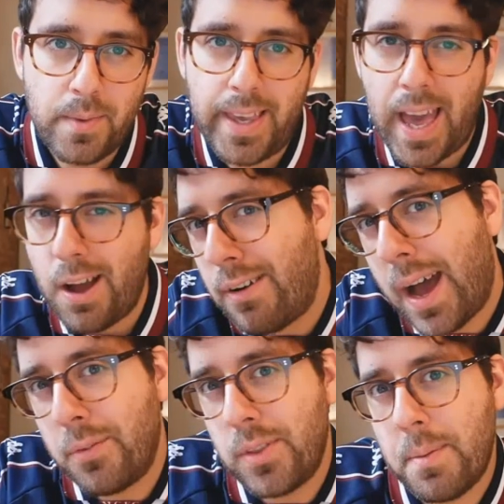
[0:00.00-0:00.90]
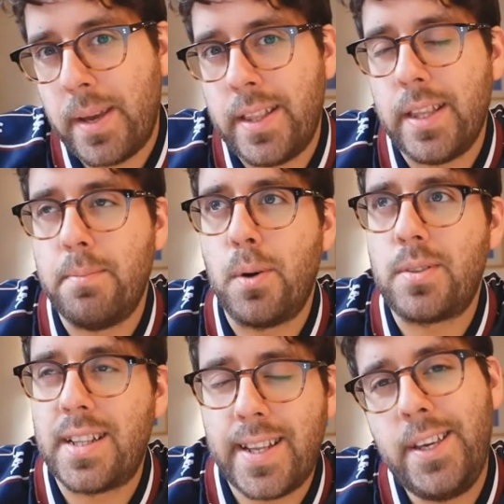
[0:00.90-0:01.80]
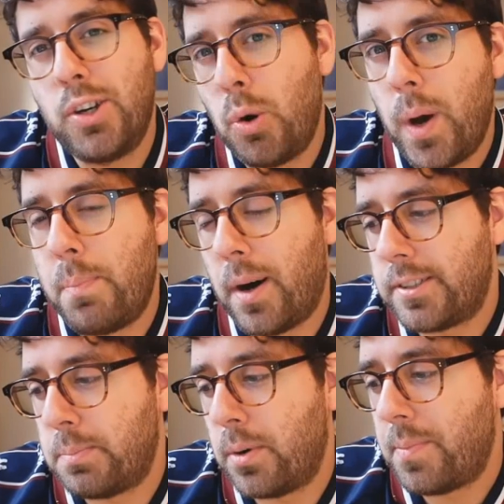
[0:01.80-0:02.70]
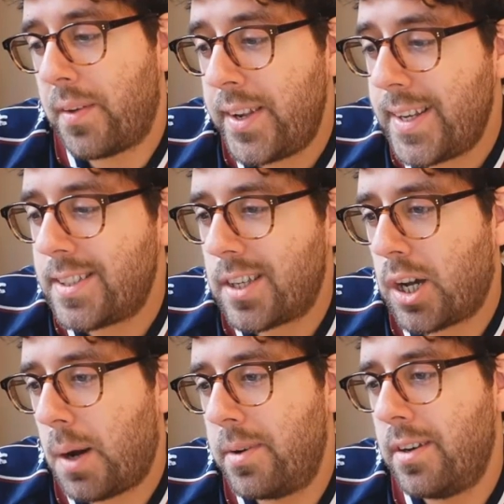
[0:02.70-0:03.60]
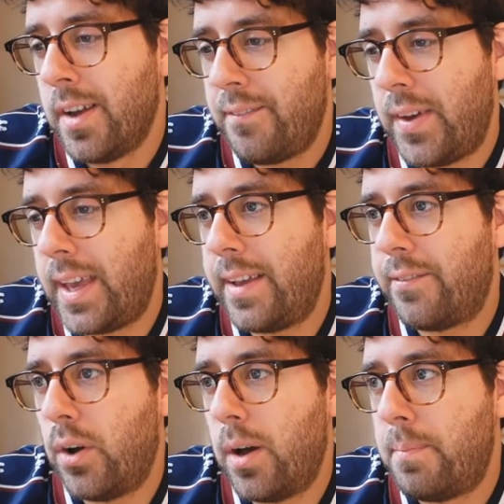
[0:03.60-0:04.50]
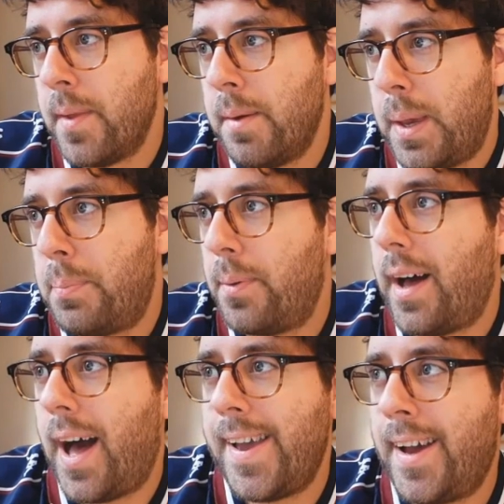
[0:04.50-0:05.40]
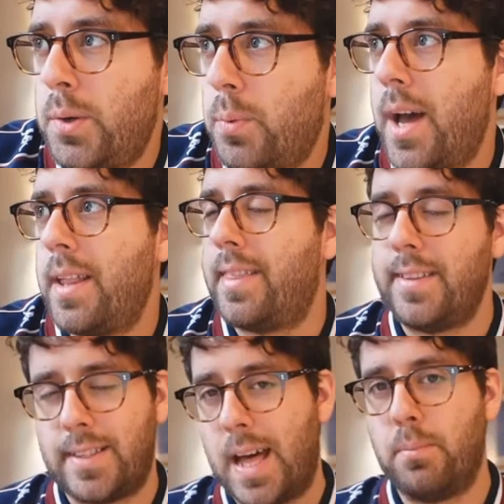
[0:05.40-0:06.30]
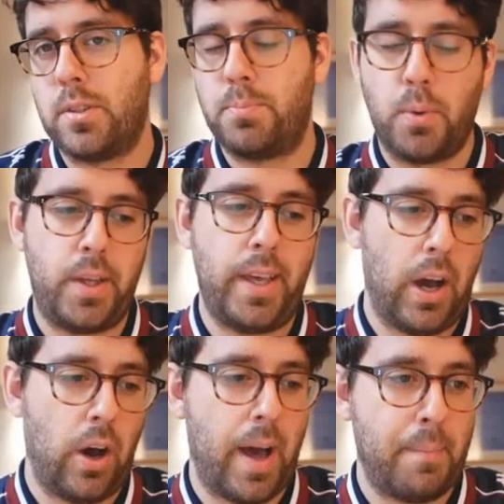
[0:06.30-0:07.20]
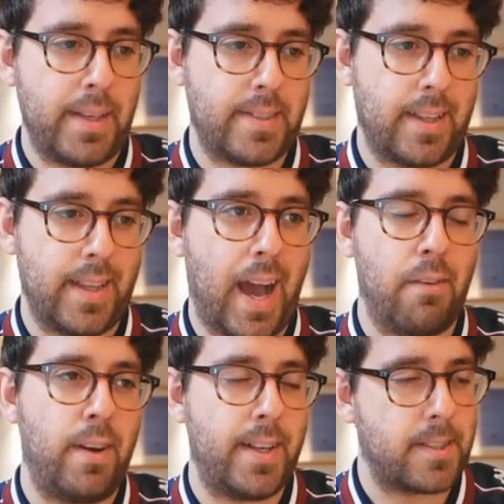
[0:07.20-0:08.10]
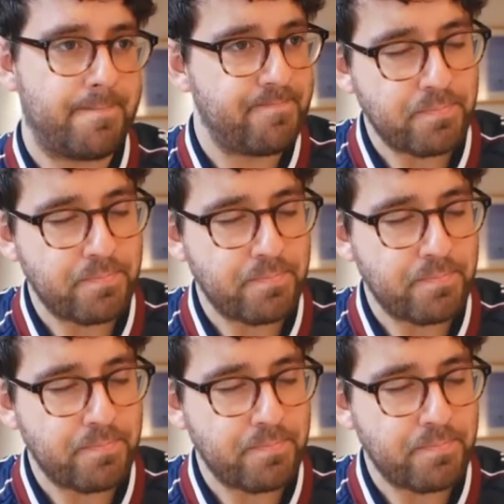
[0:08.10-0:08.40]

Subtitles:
get around them in the most legal way possible. I think that's a common thing for people at a high end where there's that much money basically at risk.